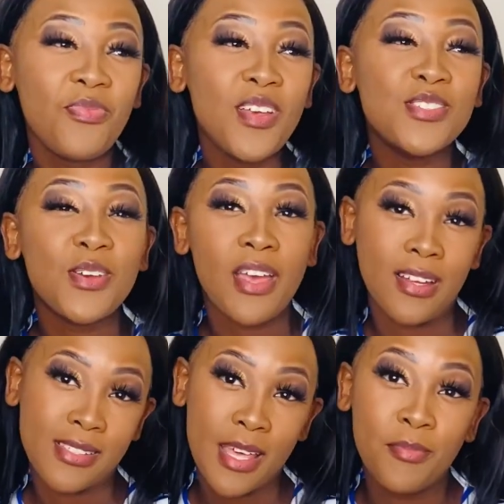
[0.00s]
So yeah,
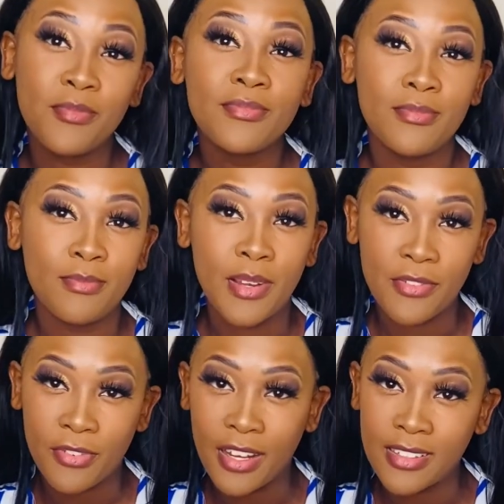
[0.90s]
Sam, my
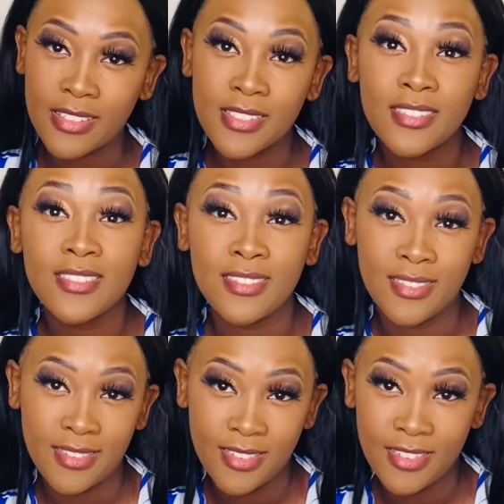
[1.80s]
friend,
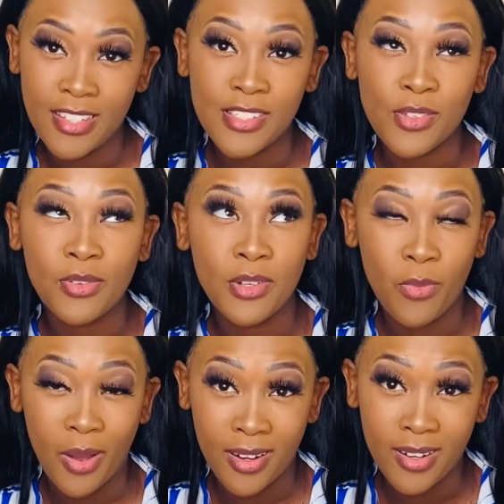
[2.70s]
there's only
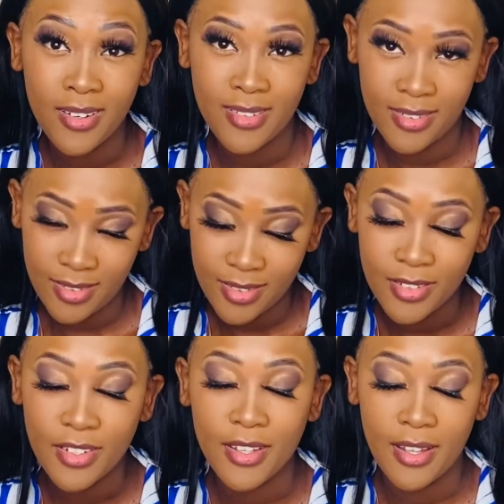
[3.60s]
one.
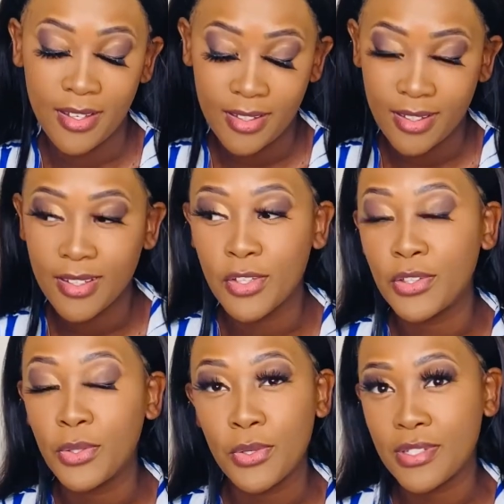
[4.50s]
You'll
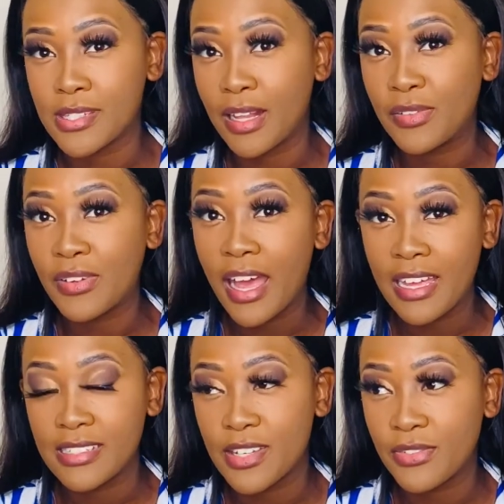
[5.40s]
know yourself.
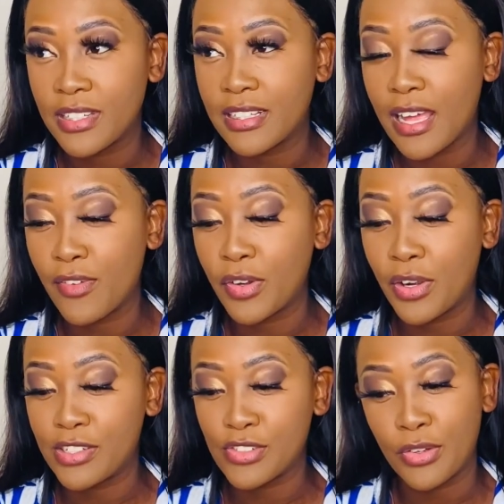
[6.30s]
I definitely have a
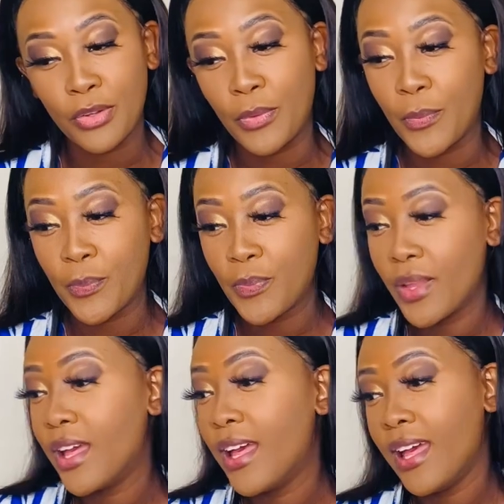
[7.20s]
crush on you.
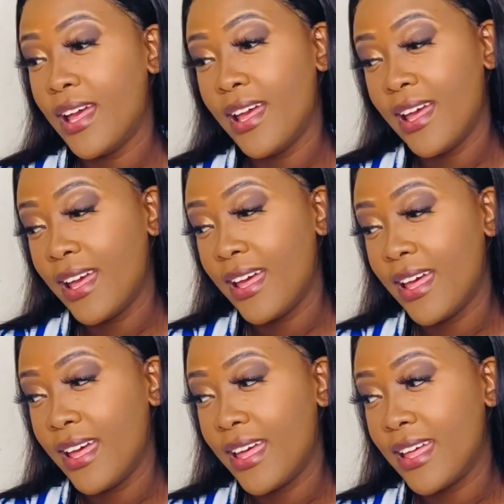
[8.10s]

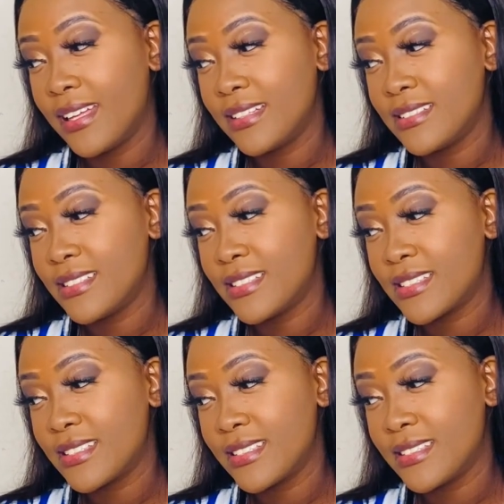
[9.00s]
And
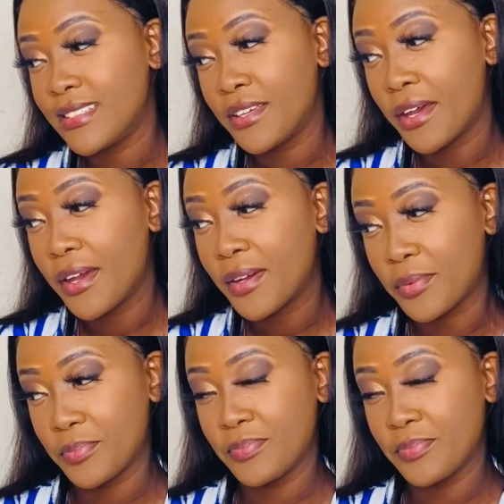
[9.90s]
yeah.